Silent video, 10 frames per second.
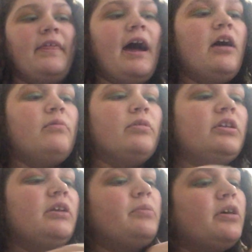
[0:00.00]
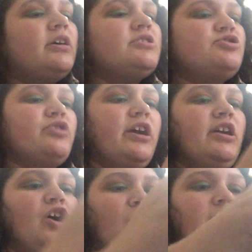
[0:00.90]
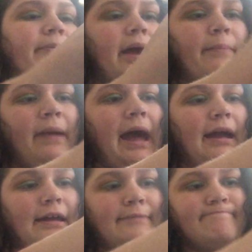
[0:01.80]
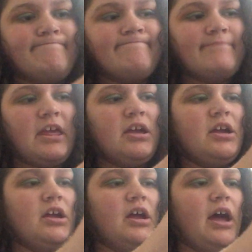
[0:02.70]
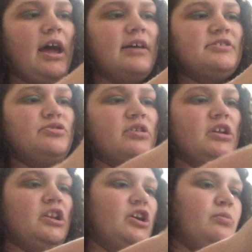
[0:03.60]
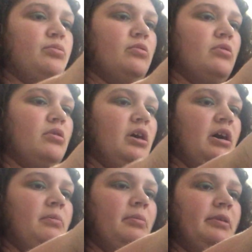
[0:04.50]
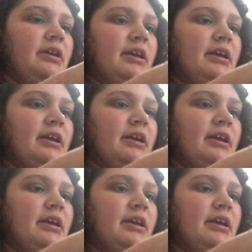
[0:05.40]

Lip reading: that really put a strain on my back, as you can probably